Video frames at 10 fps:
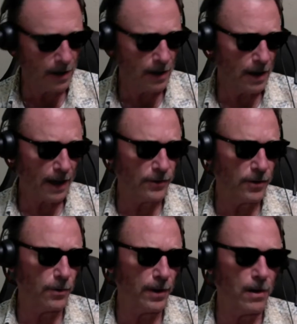As you
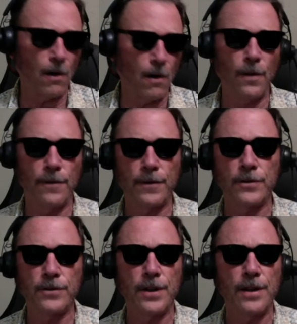recall, the
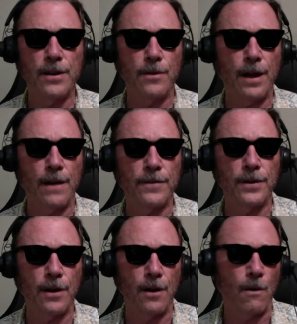first thing you have to
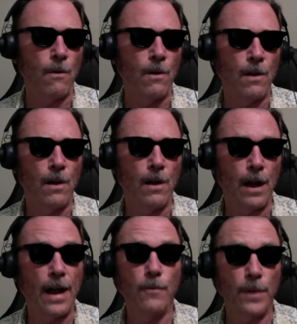know,
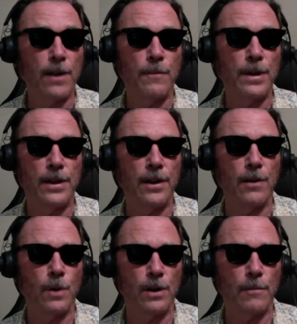and Wikipedia
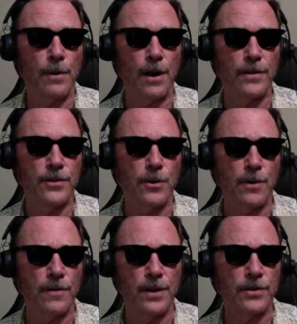will apprise you of
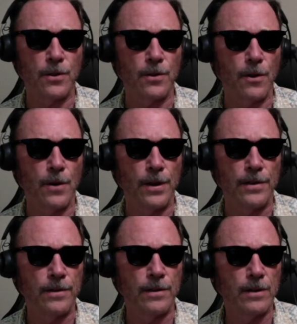this, although in
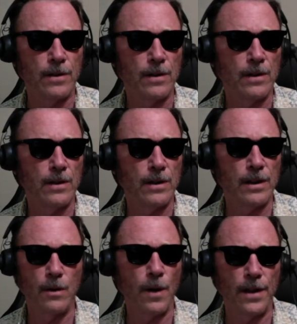
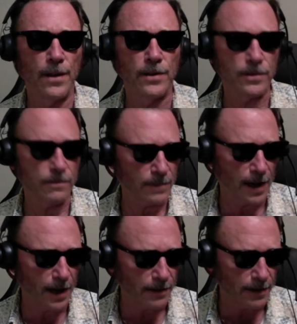a way that's
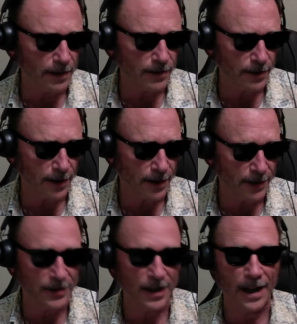not easily
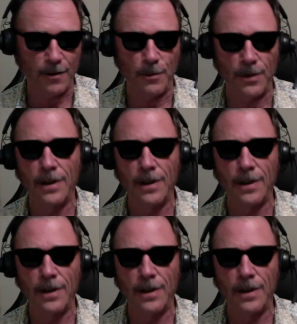understandable,